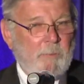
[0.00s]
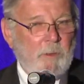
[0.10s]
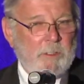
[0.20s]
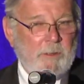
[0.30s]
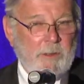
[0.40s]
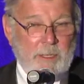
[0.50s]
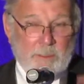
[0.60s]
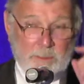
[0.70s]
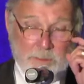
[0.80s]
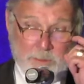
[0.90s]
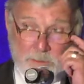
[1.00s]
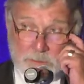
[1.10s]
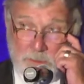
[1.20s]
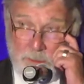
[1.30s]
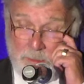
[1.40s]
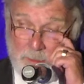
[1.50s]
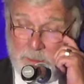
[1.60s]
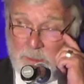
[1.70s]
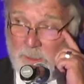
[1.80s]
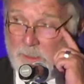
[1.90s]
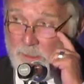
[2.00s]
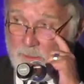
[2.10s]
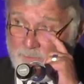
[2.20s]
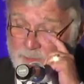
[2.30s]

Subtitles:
I worked here 8 years and